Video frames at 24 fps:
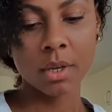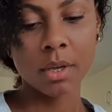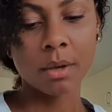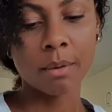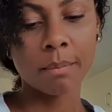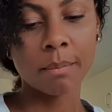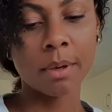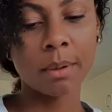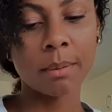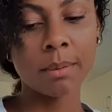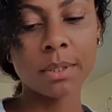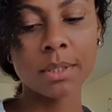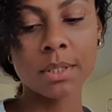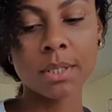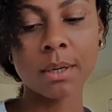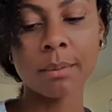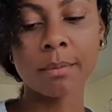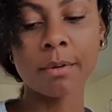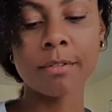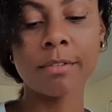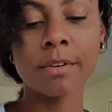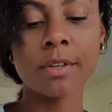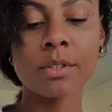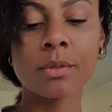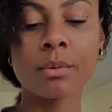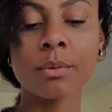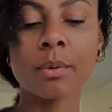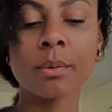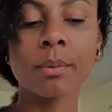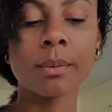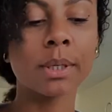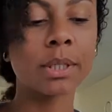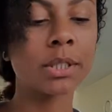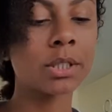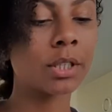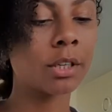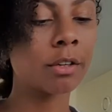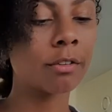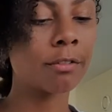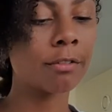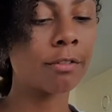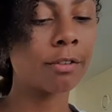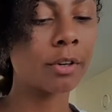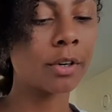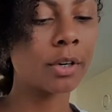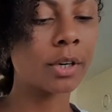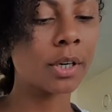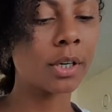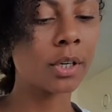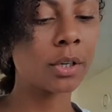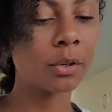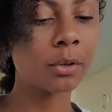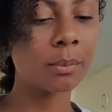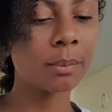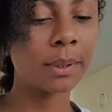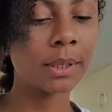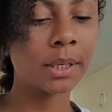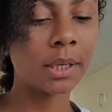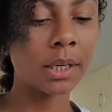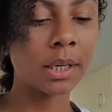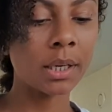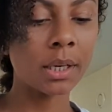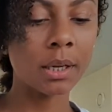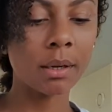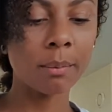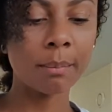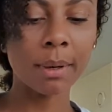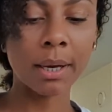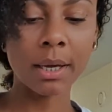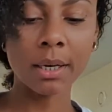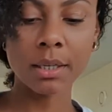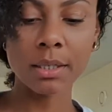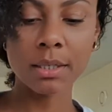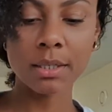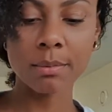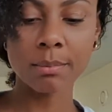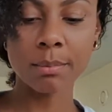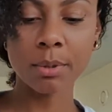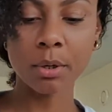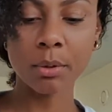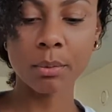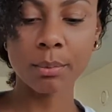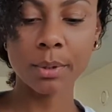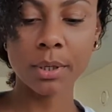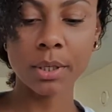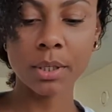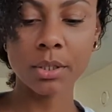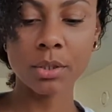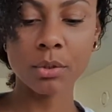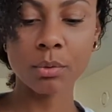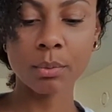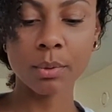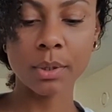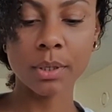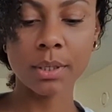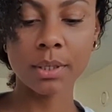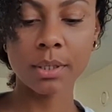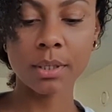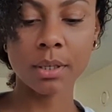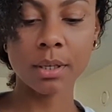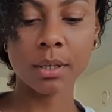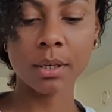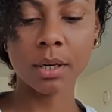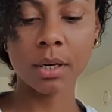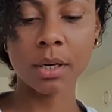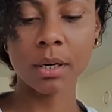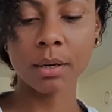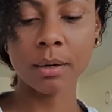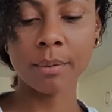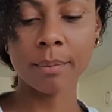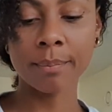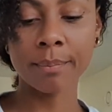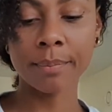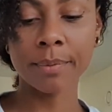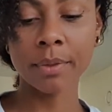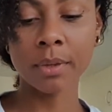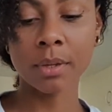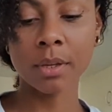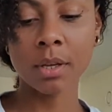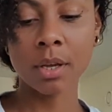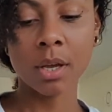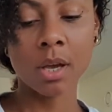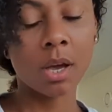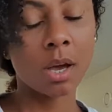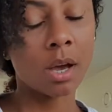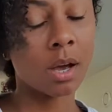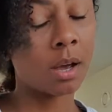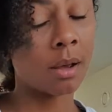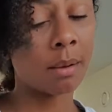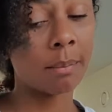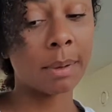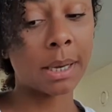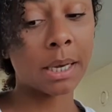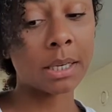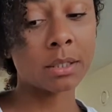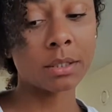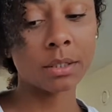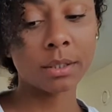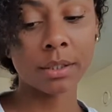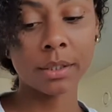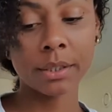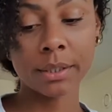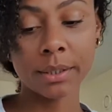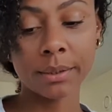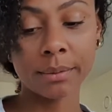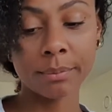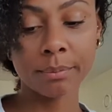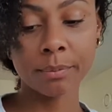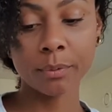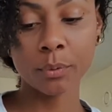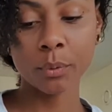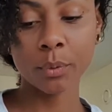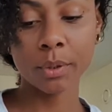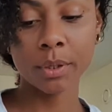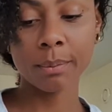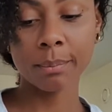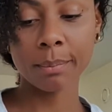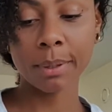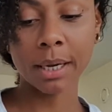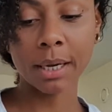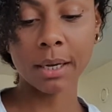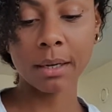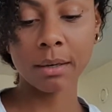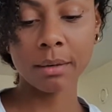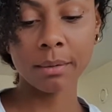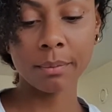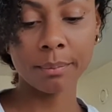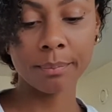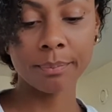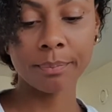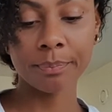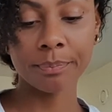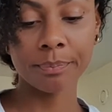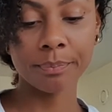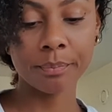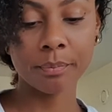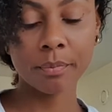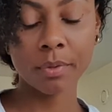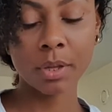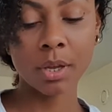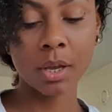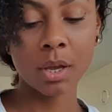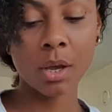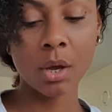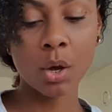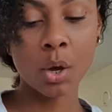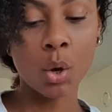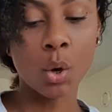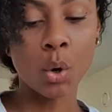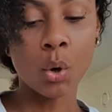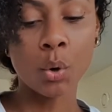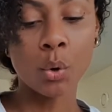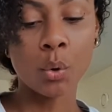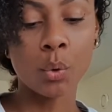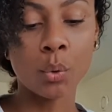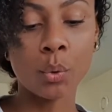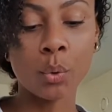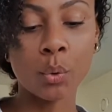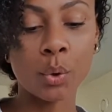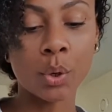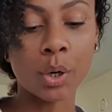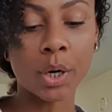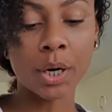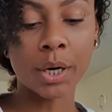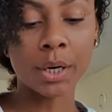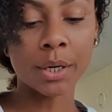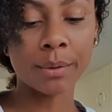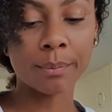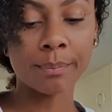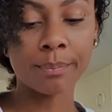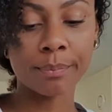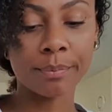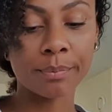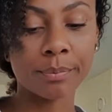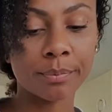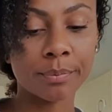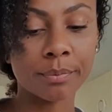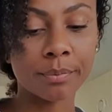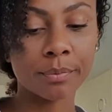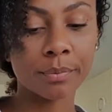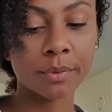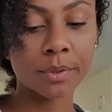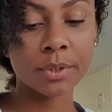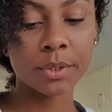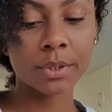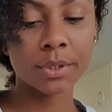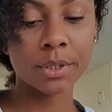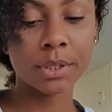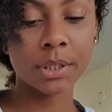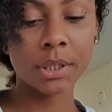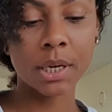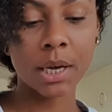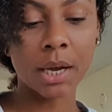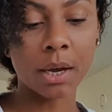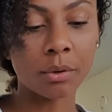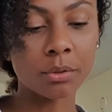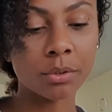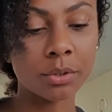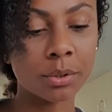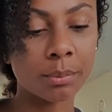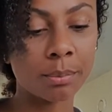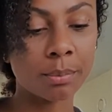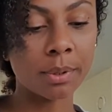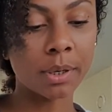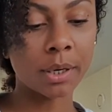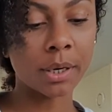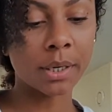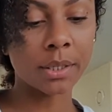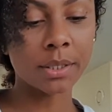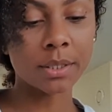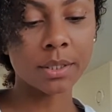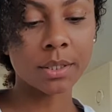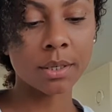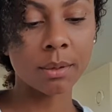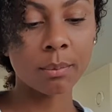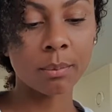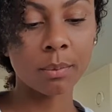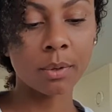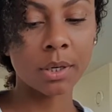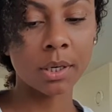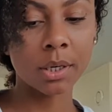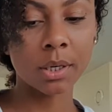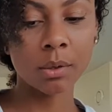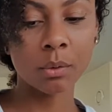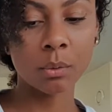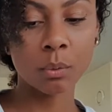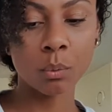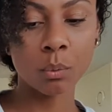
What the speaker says: Maybe some of us were wishing for a new beginning by this moment with a masculine, with a man, or just a counterpart, someone